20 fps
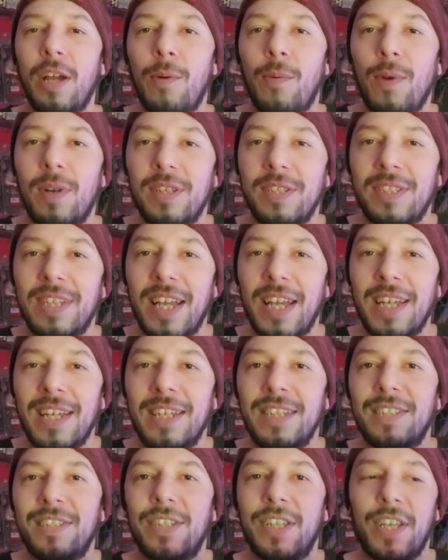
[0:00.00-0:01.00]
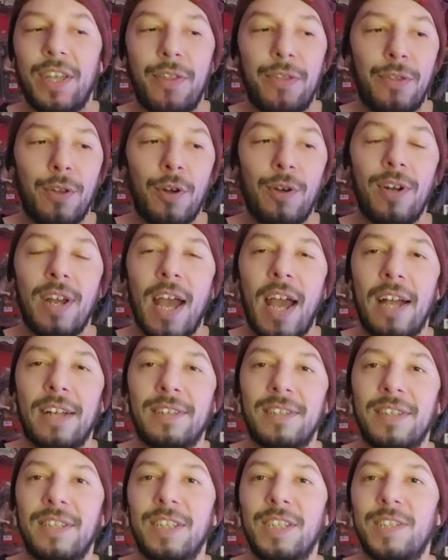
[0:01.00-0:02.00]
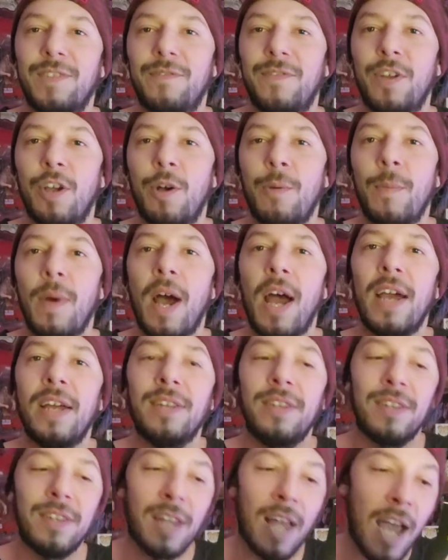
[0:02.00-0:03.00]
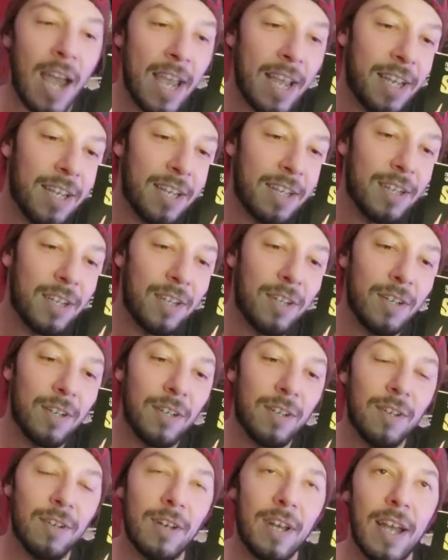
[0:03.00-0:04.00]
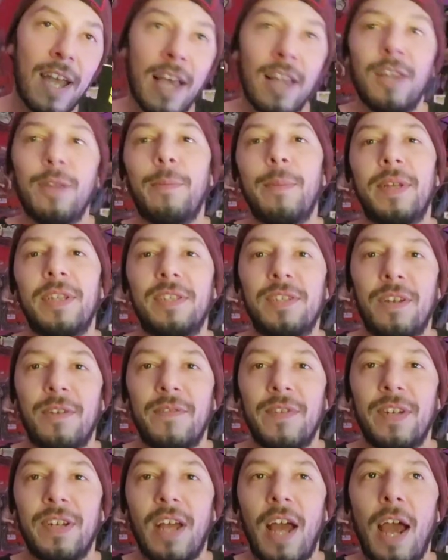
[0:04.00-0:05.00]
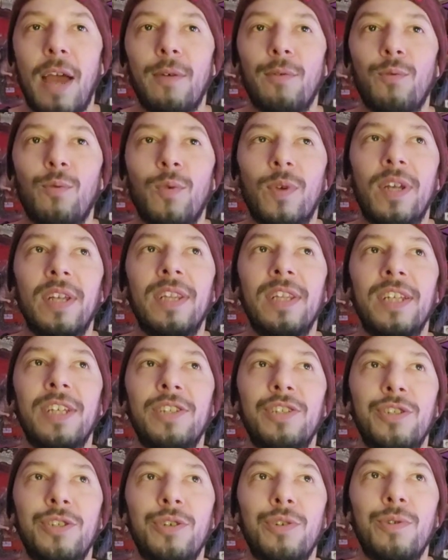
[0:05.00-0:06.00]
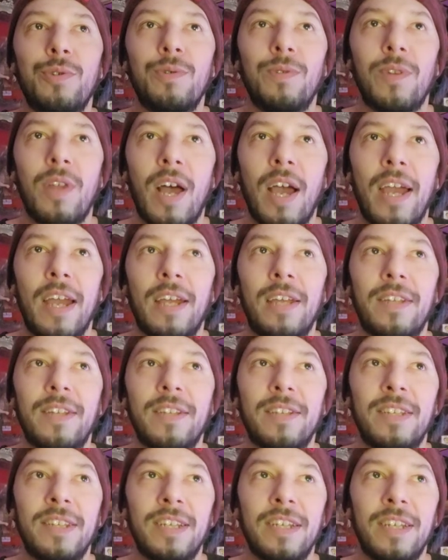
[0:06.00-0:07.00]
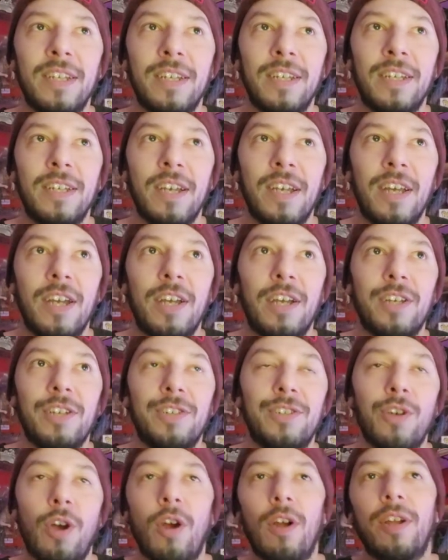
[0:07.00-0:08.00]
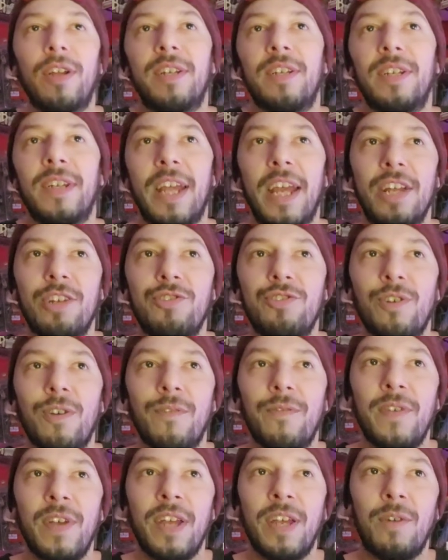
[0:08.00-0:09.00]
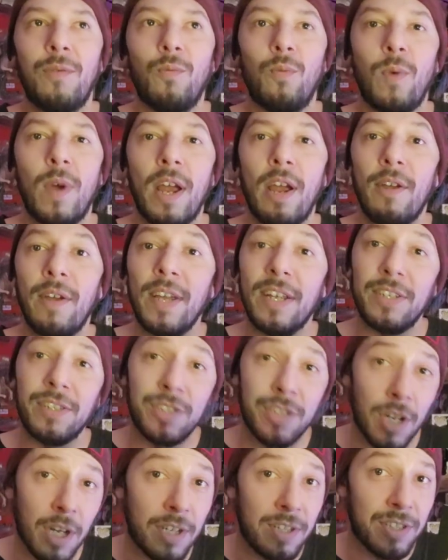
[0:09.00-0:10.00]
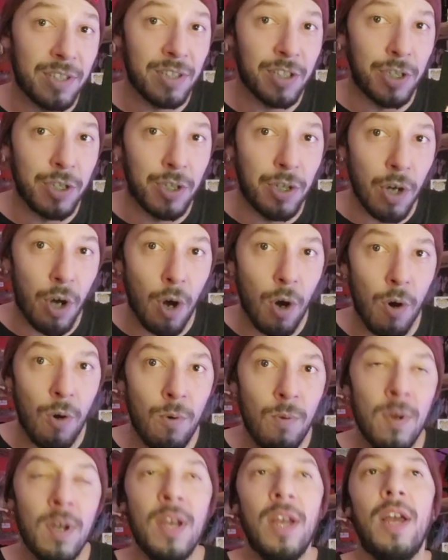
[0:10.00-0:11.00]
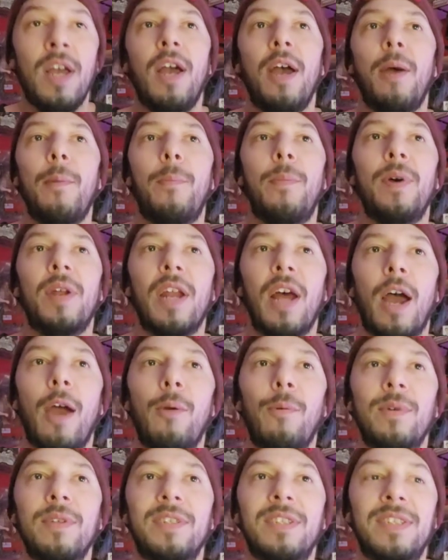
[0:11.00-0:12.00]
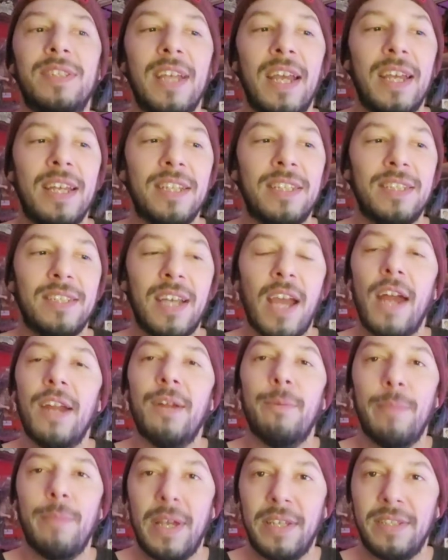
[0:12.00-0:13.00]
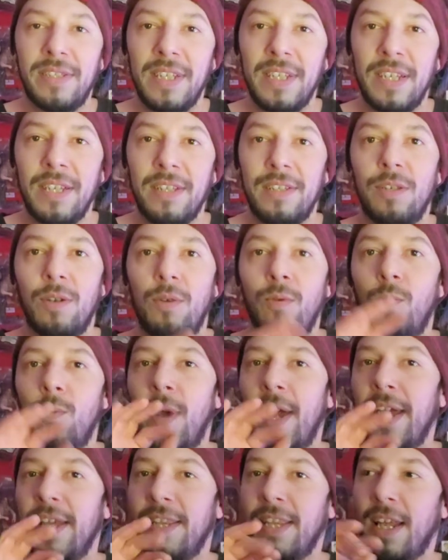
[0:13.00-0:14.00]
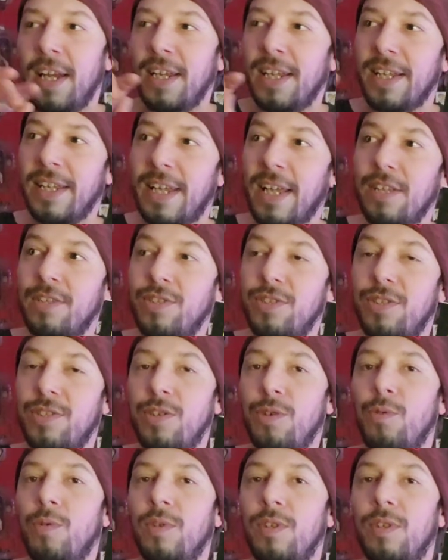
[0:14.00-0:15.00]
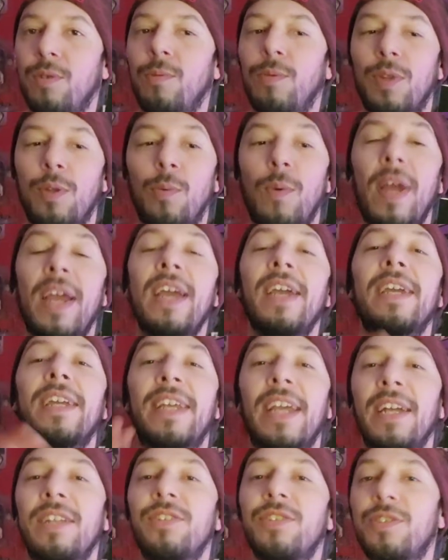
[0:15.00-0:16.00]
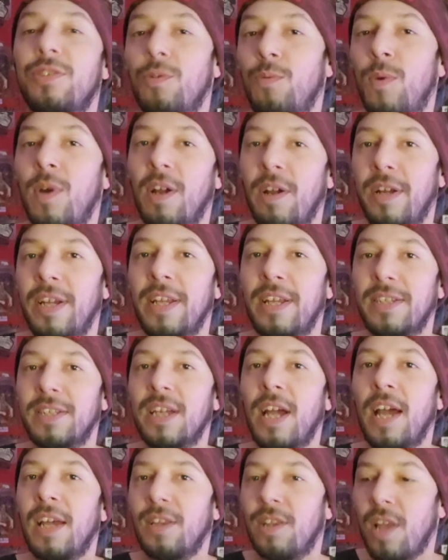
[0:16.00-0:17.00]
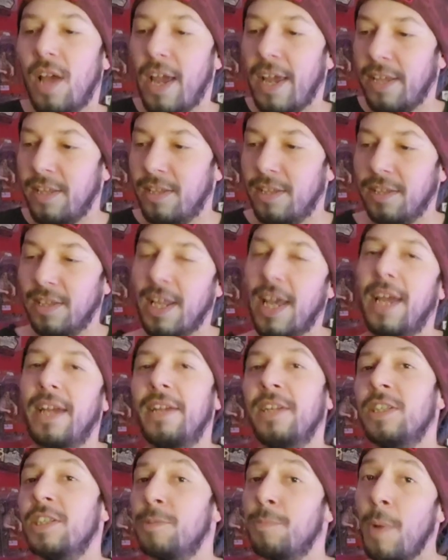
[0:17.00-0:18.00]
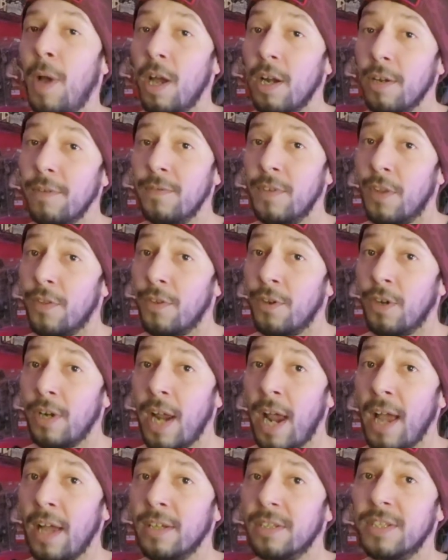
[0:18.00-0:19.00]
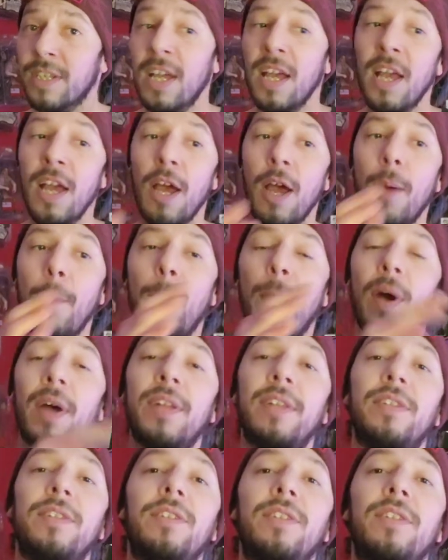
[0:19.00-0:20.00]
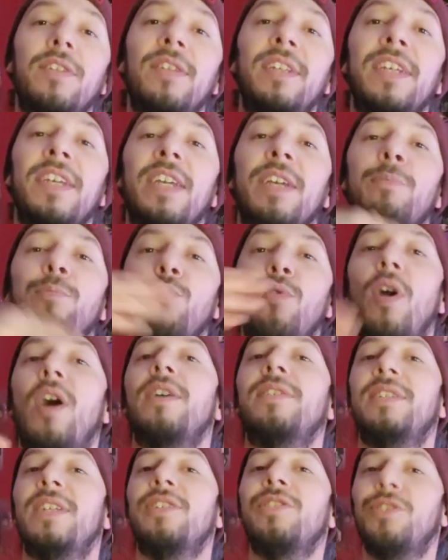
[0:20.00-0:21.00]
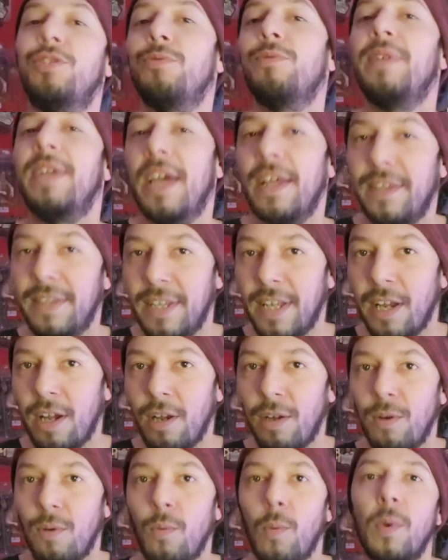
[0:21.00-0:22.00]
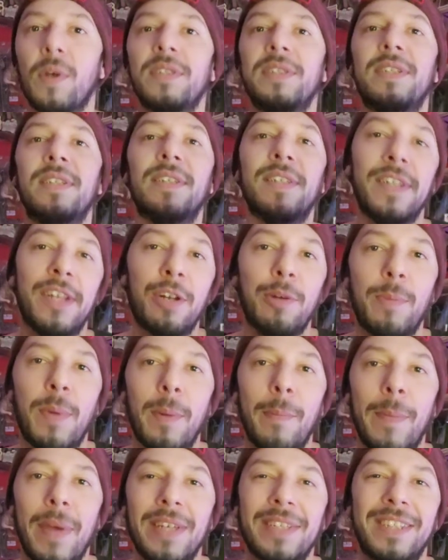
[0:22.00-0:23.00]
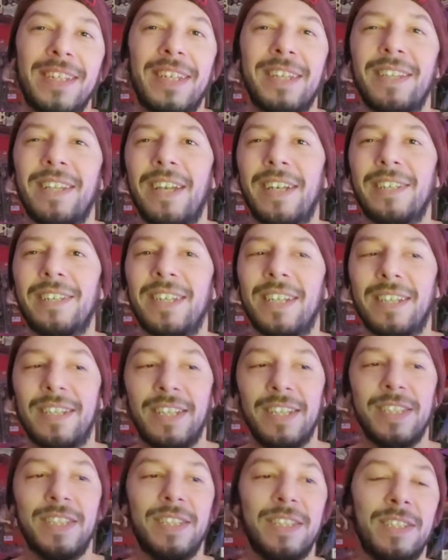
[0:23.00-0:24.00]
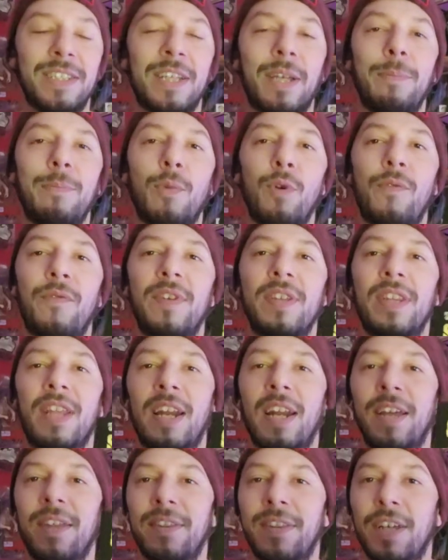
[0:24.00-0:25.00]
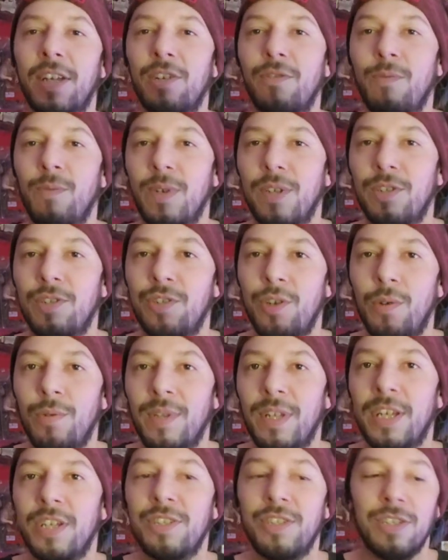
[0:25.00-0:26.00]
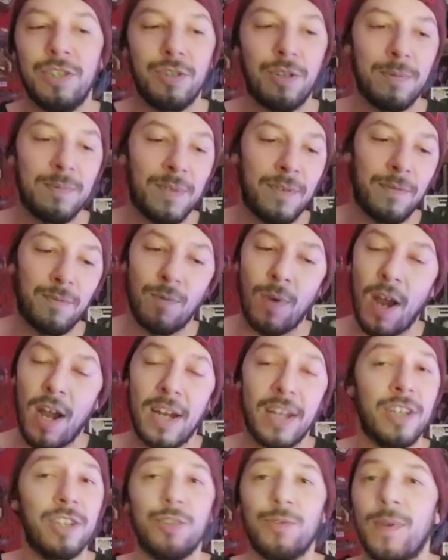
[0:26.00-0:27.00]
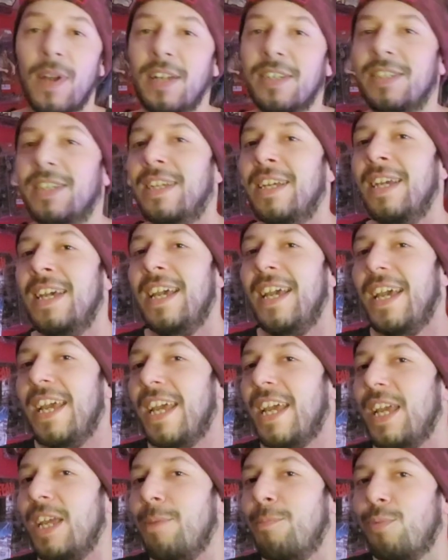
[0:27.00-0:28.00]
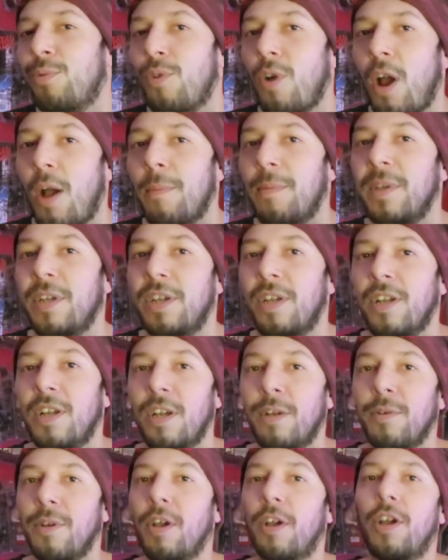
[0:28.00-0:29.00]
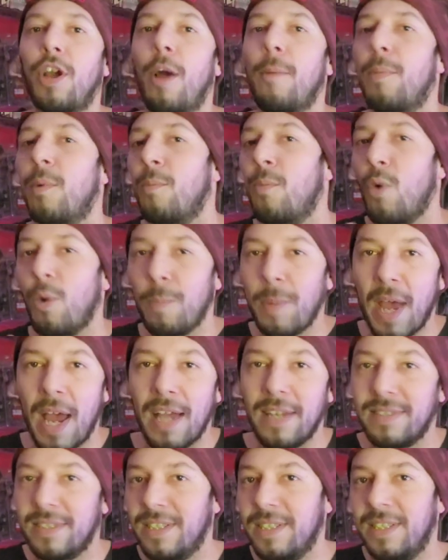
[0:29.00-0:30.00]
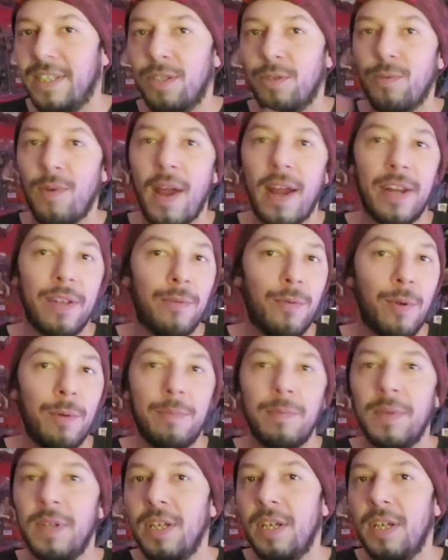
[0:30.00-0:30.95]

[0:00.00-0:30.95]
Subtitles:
want to say is the third act of this film. I like elements of it. I really do like the dark nature of it and where it does go. But I would say it's kind of messy. The way it gets to where it is. I like the landing spot of the third act, but the process to get there was a little bit messy. And like I said, this is a movie that I think with Joe Lynch, in terms of writing, directing, he probably could, a couple more passes in the writing room